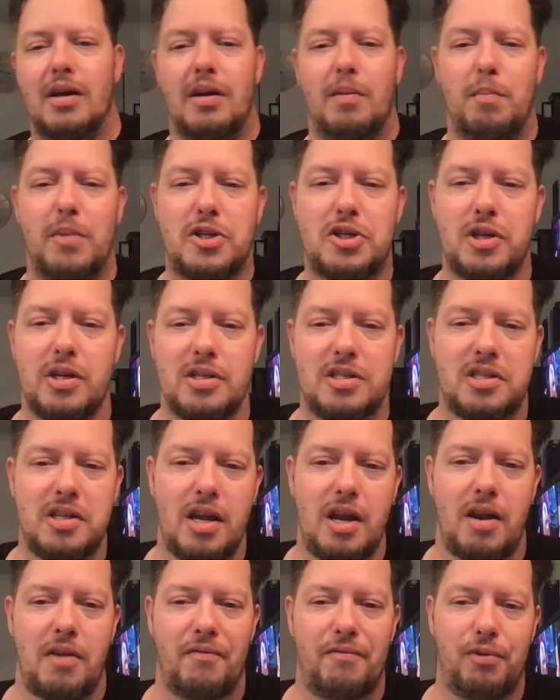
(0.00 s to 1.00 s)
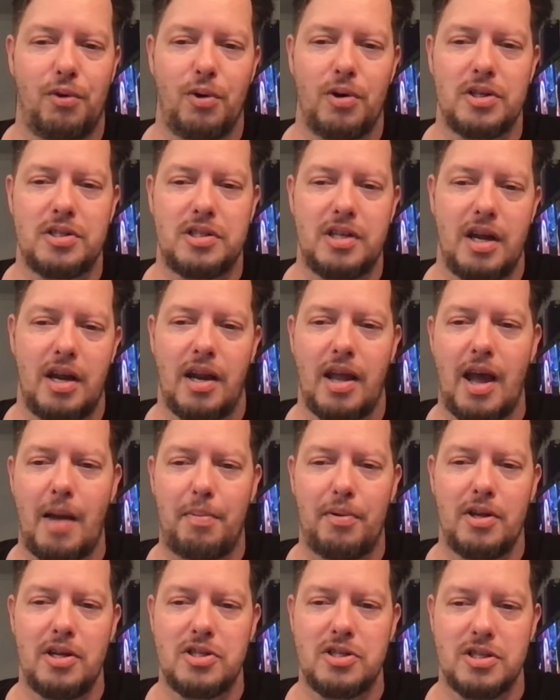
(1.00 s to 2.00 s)
Michigan State, Florida State,
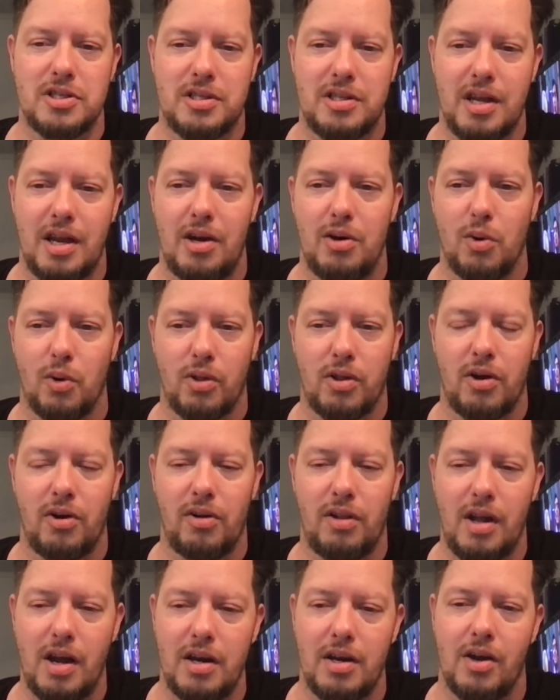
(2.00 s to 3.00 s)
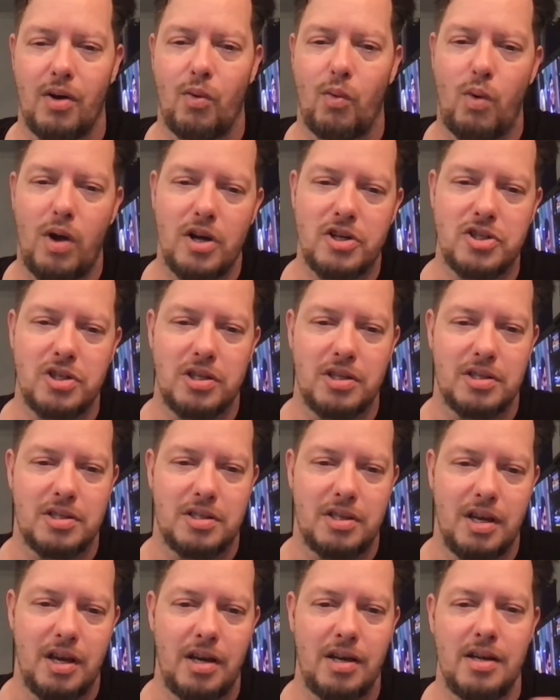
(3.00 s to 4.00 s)
Appalachian State, North Carolina, Washington
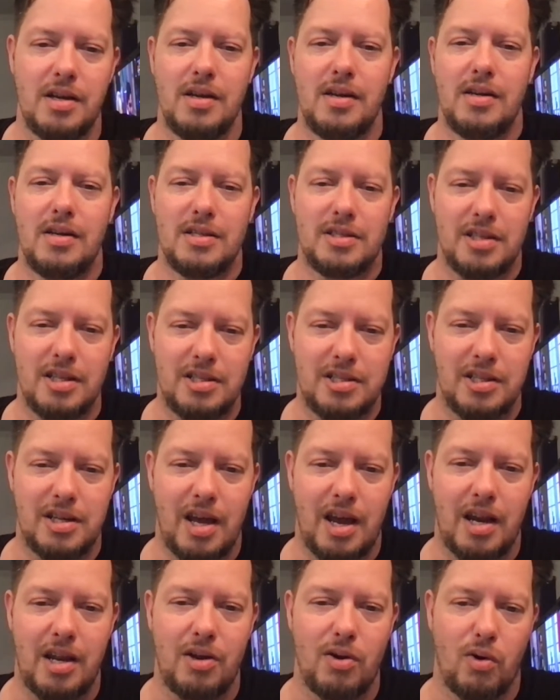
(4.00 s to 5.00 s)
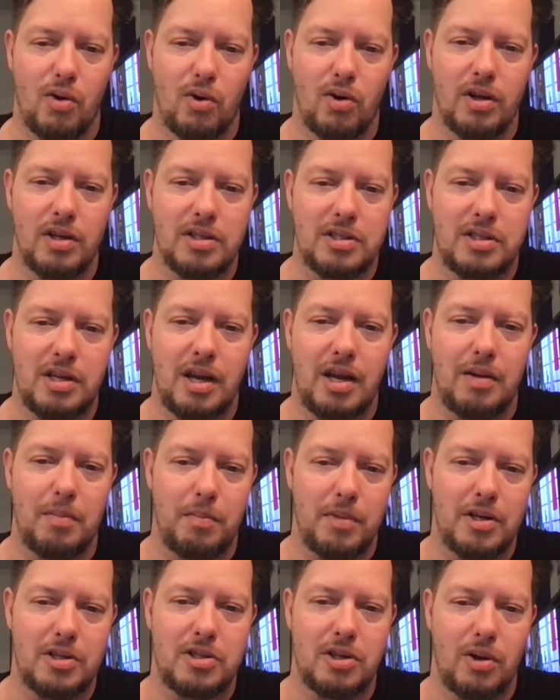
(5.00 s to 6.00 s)
State, Cincinnati, Oregon State,
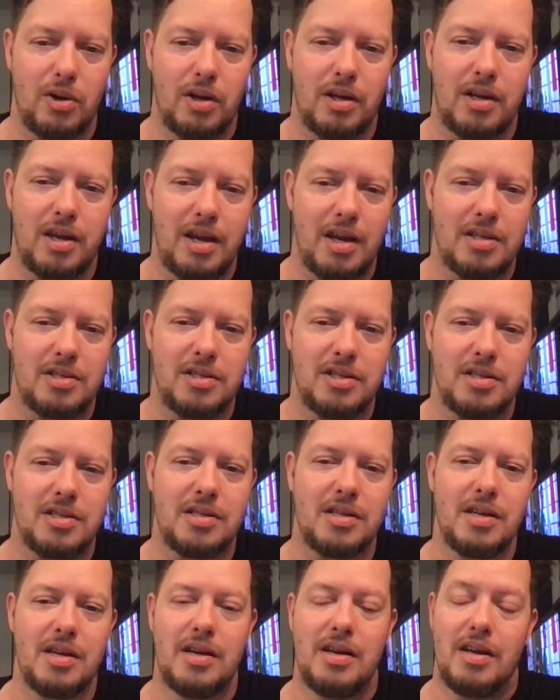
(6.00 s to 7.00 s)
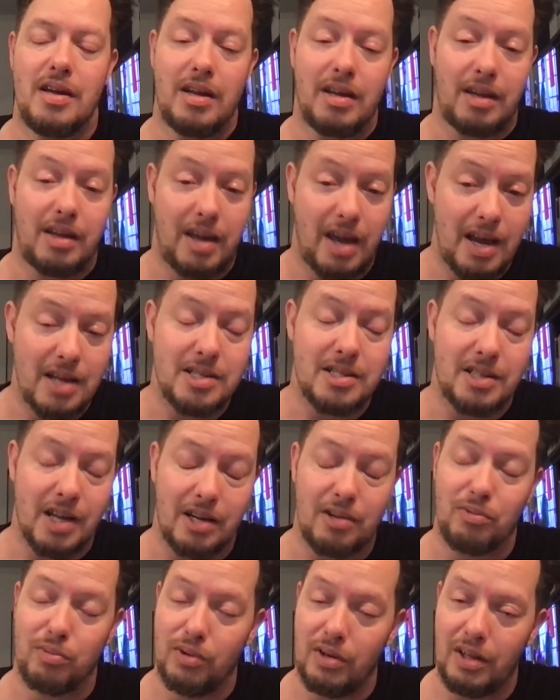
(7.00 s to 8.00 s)
Minnesota, Kansas. Kansas, I
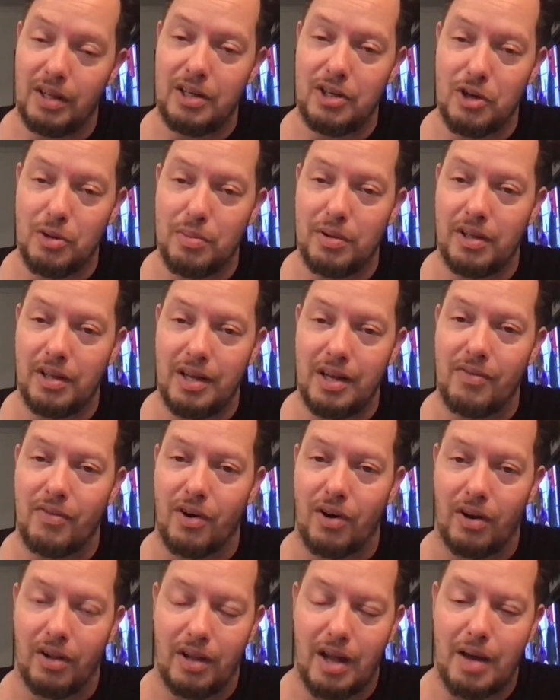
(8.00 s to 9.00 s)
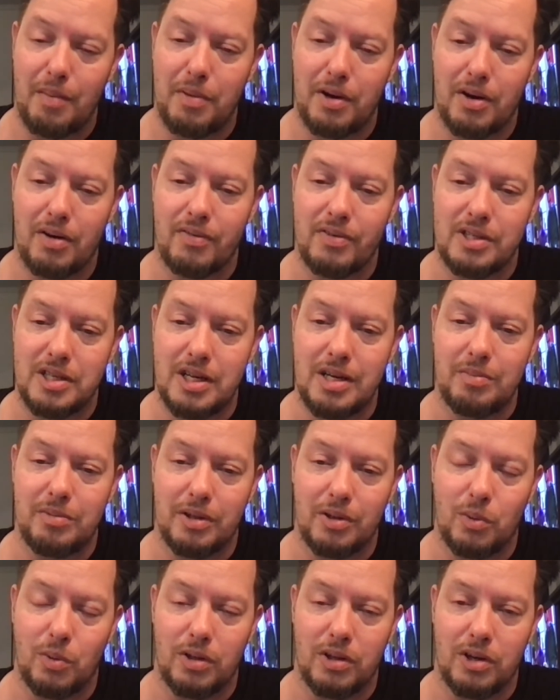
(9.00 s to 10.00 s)
really do believe, are a lot better of a team
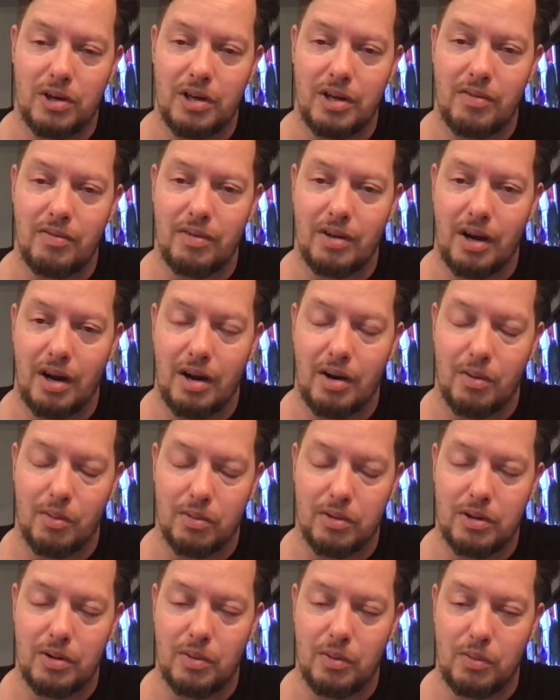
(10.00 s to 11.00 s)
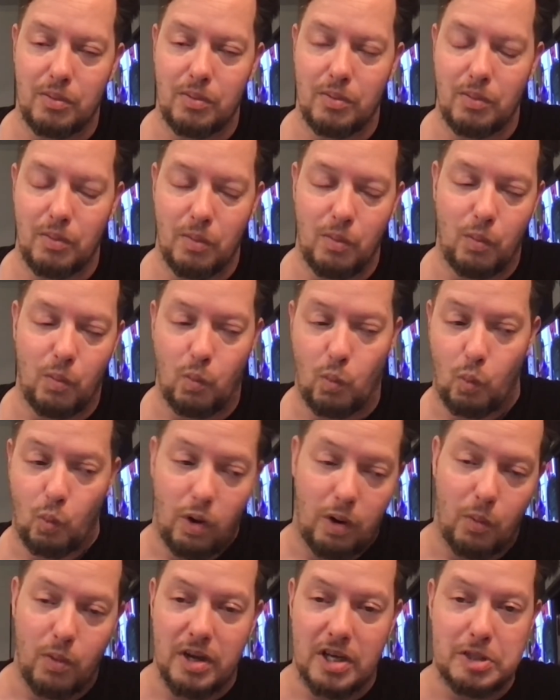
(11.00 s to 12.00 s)
than what they're getting, or than
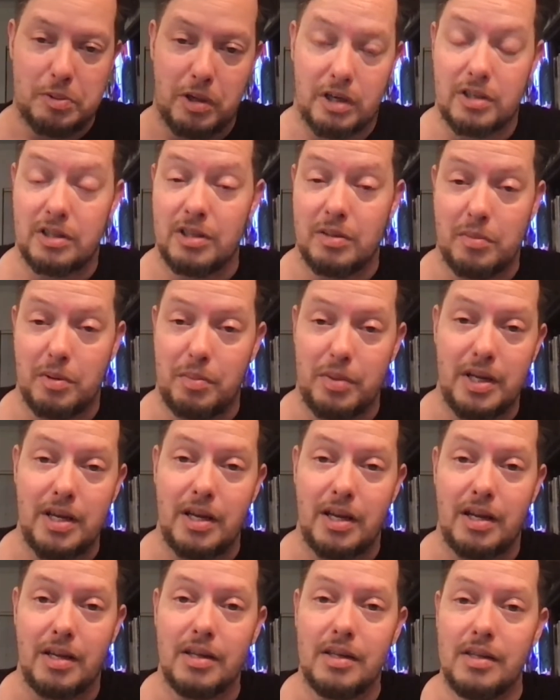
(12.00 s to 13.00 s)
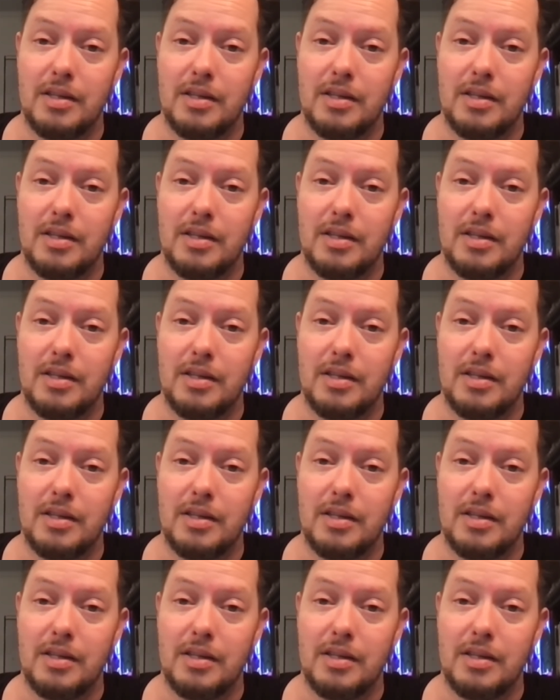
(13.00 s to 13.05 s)
what we expected them to be.